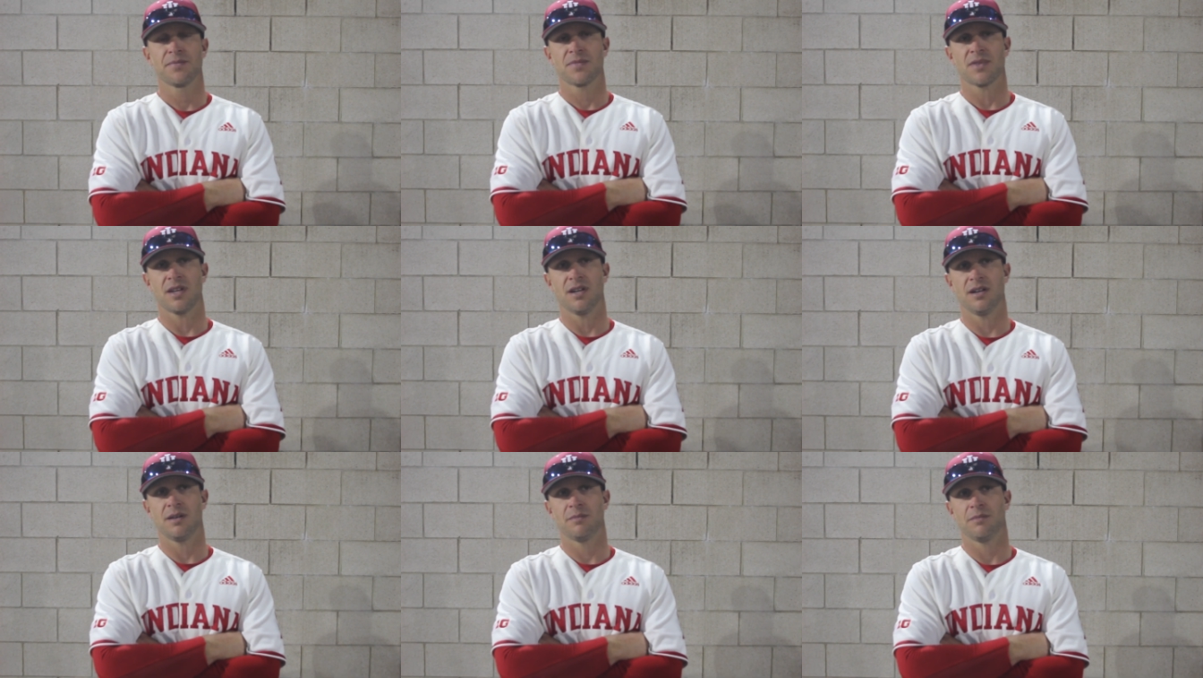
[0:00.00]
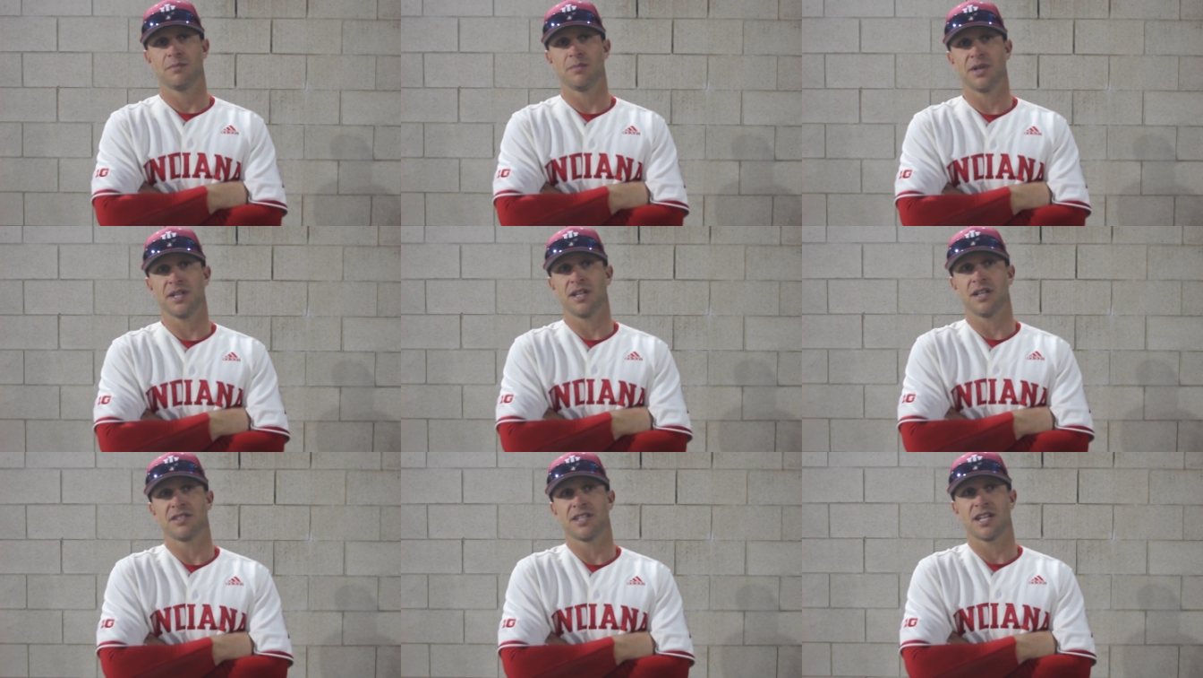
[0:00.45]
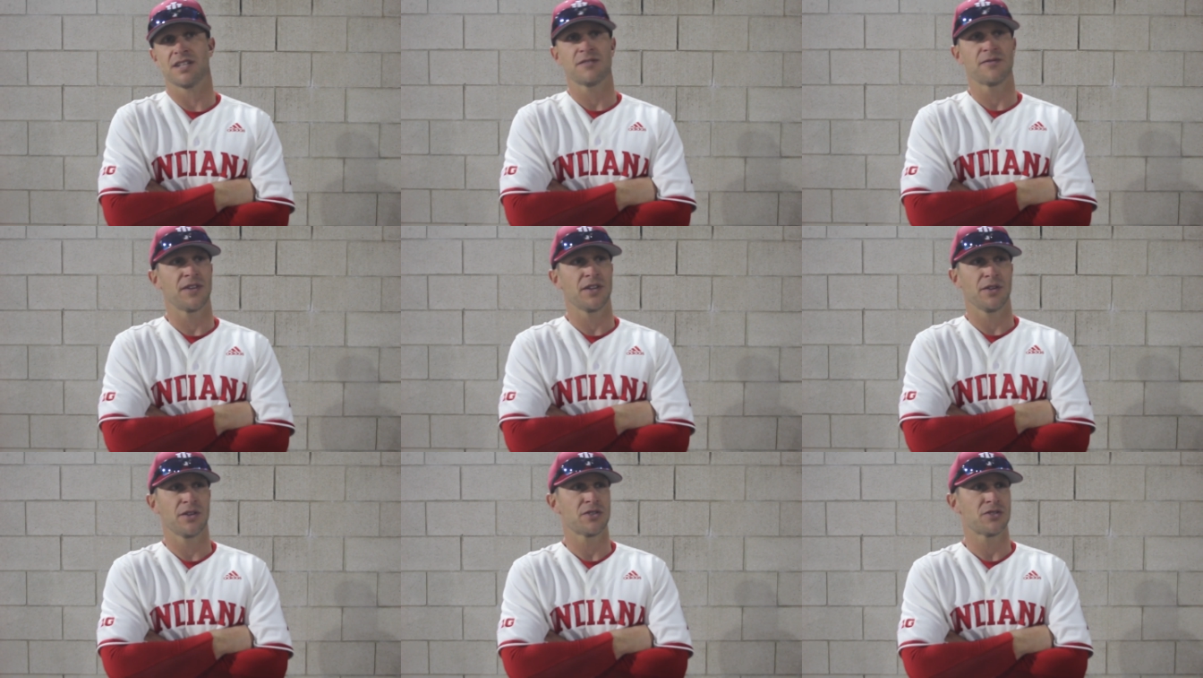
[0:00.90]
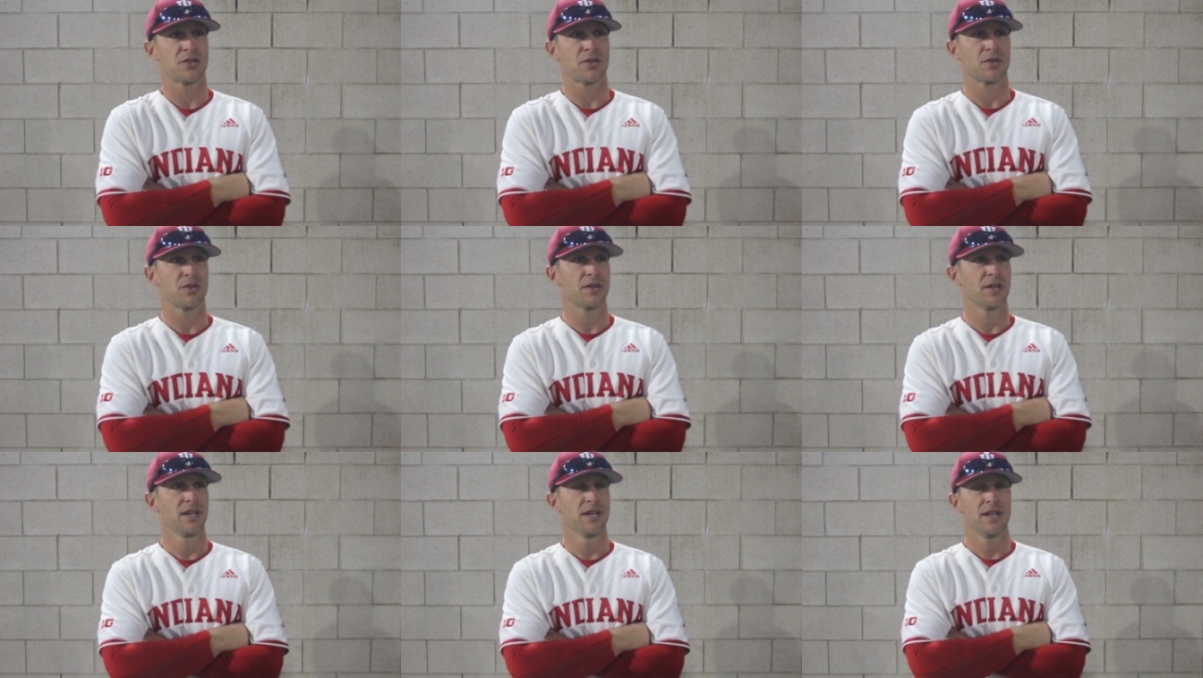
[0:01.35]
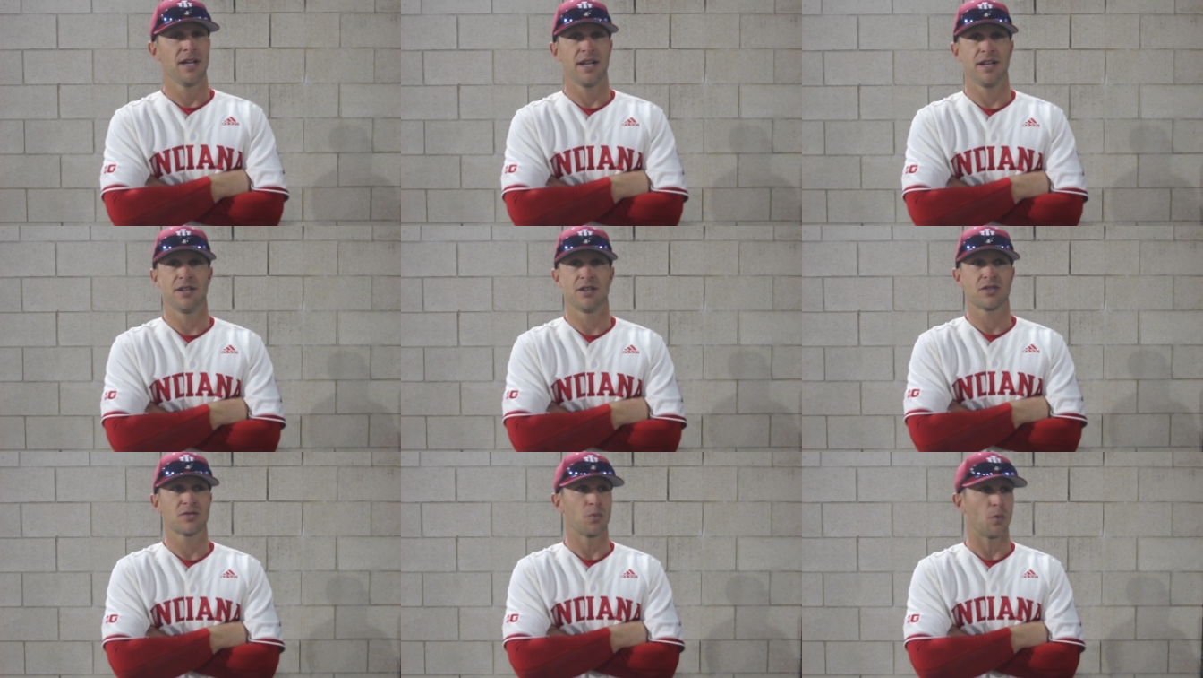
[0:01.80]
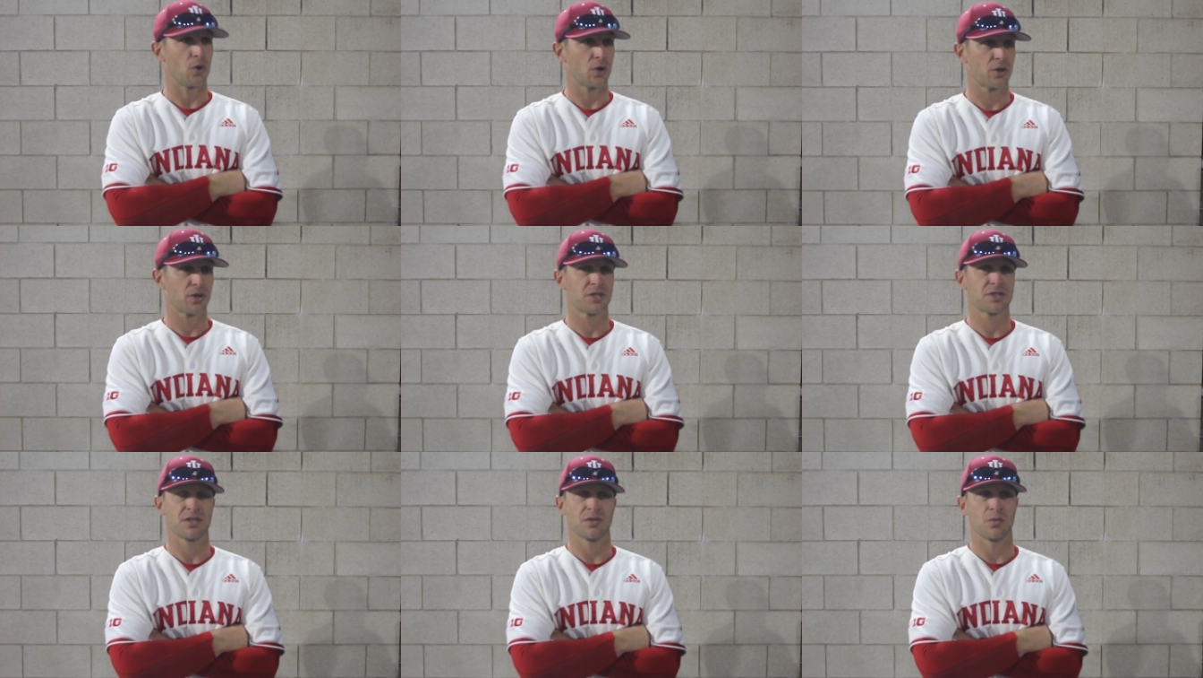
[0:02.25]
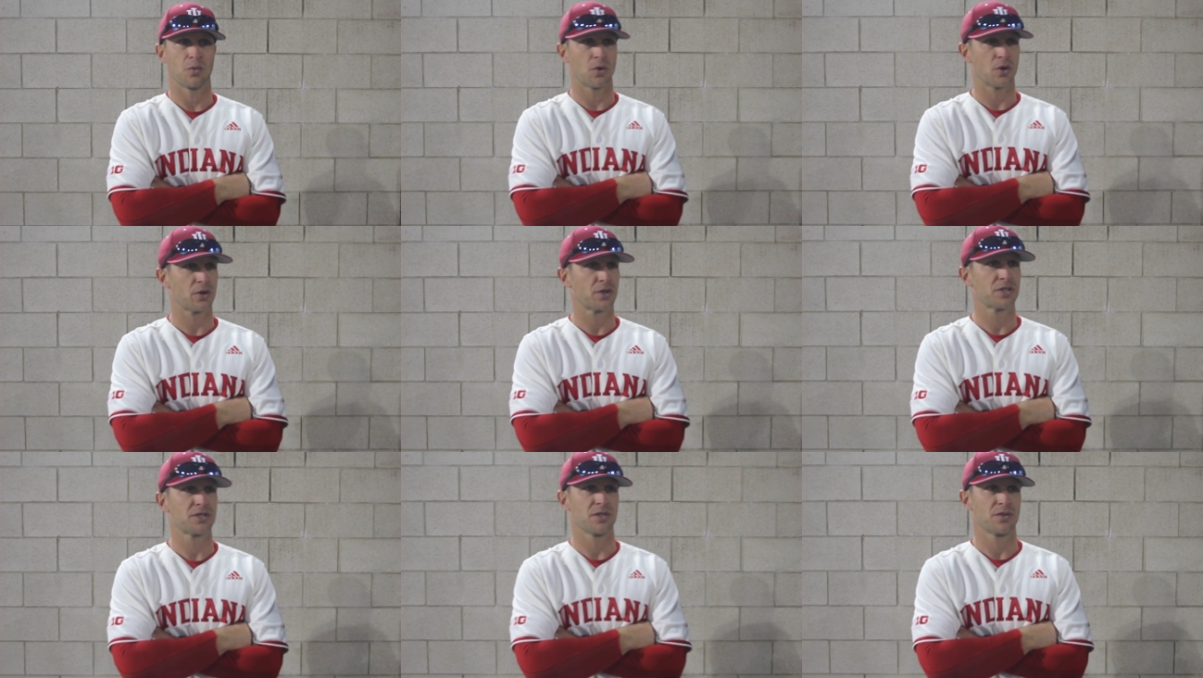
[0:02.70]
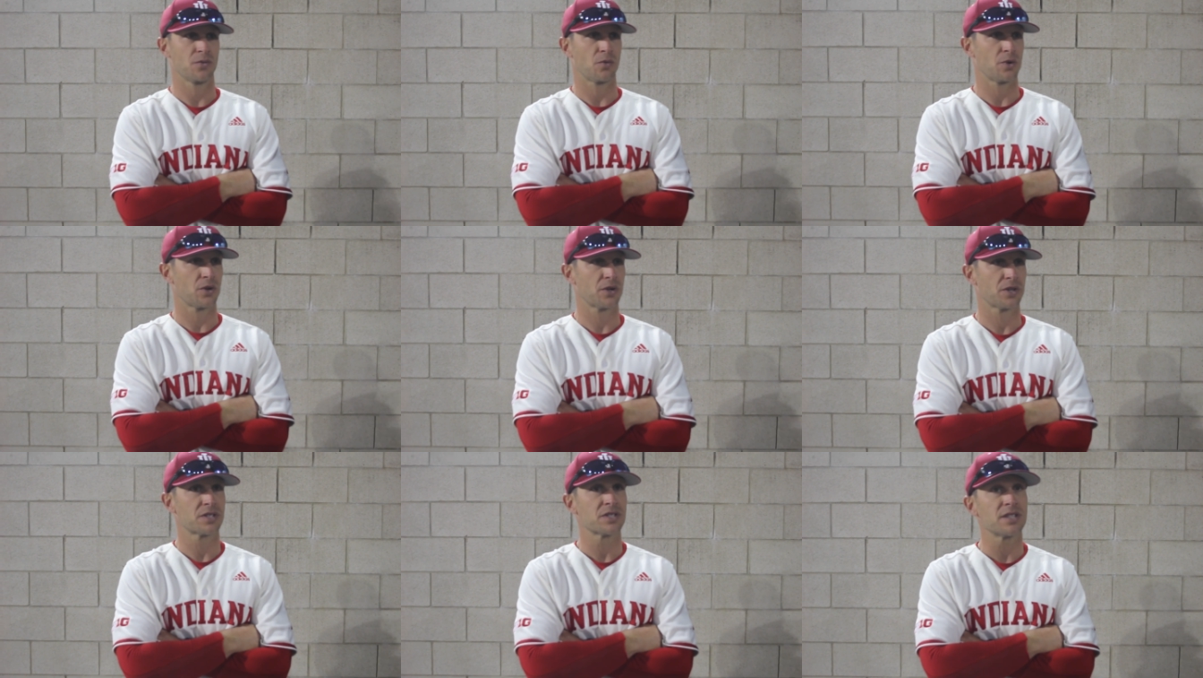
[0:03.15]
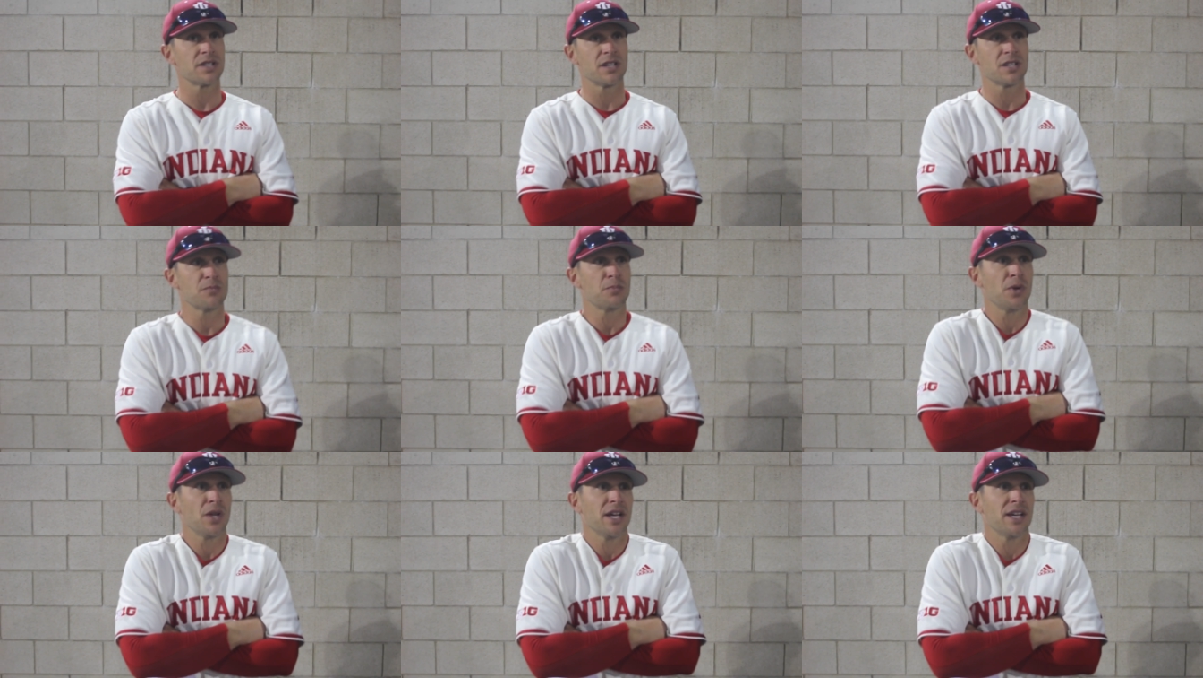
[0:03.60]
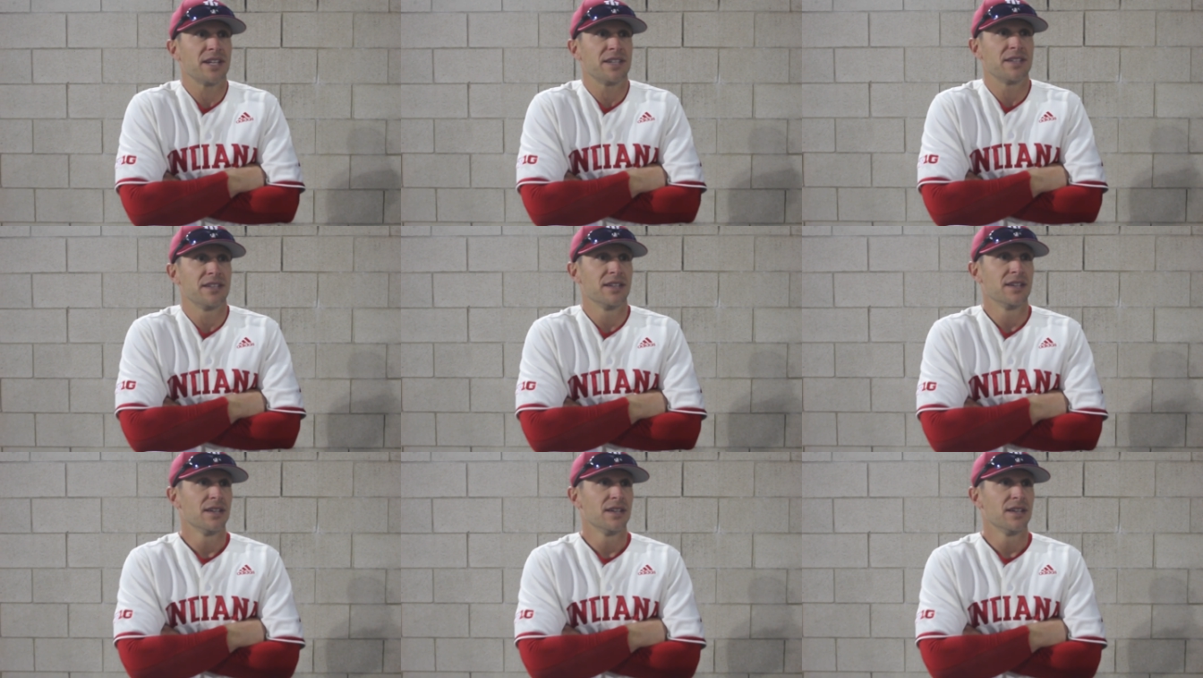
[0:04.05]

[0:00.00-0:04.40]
But he doesn't get his feelings hurt. And he just works and works and works. And then he's played.